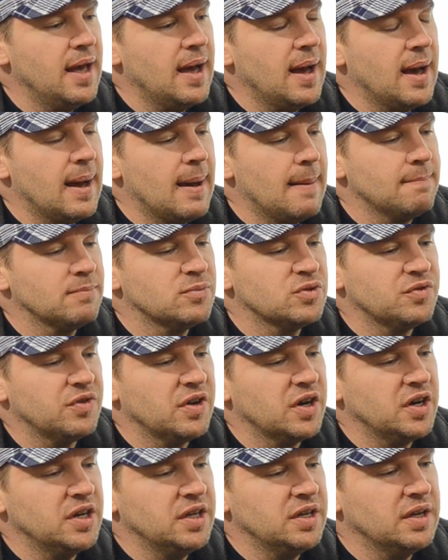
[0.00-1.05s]
Um, it's a
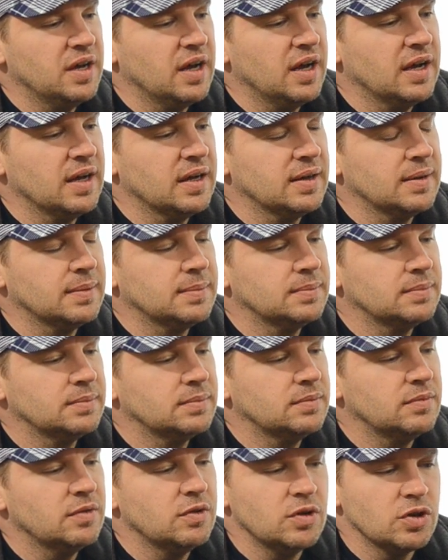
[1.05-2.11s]
very uh,
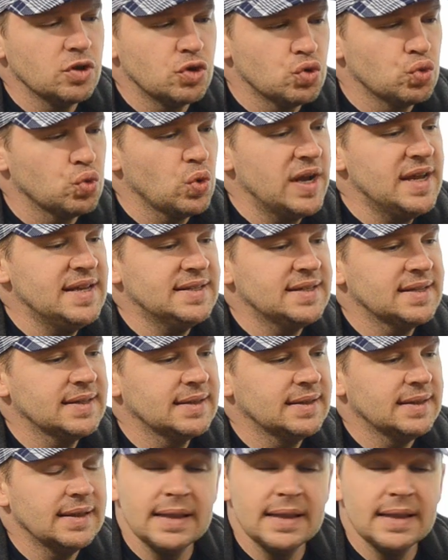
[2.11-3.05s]
great